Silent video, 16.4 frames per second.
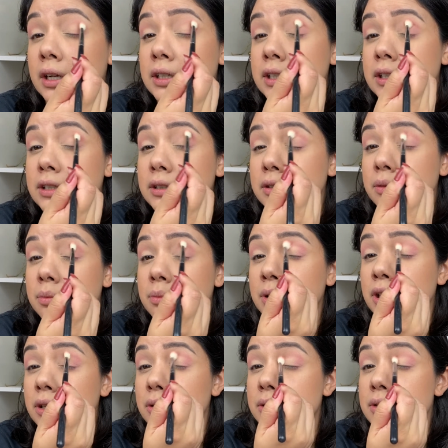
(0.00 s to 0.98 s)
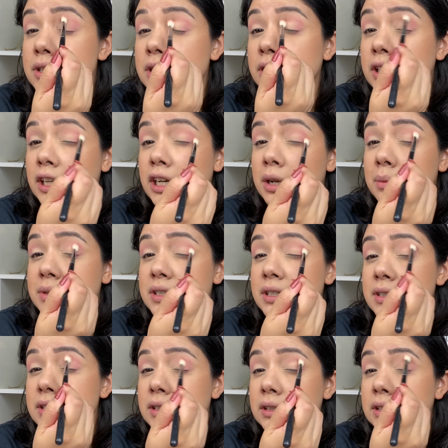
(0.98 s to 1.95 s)
I did do a huge cleanup because I
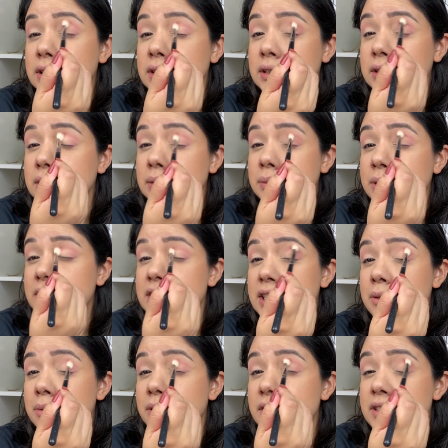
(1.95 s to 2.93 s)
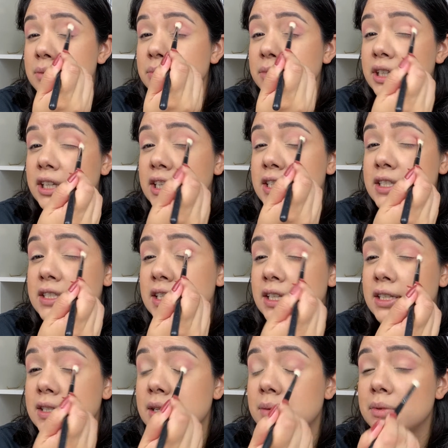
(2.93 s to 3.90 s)
was like, we need to get rid of some things,
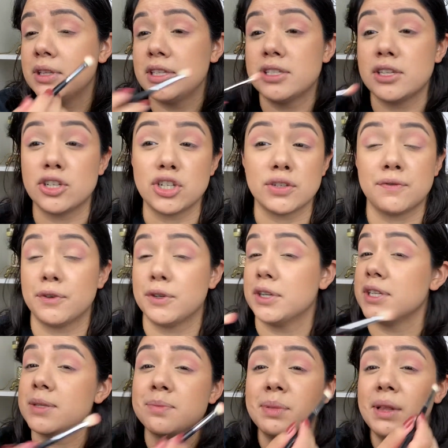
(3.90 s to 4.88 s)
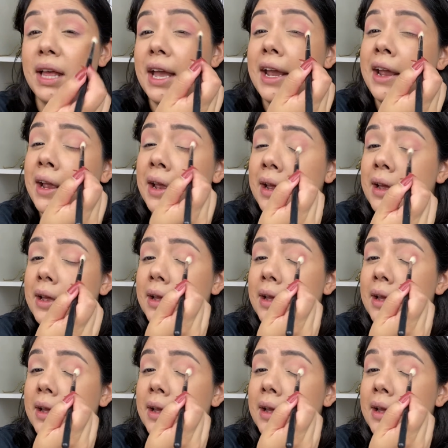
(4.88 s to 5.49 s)
and some of these are just for display.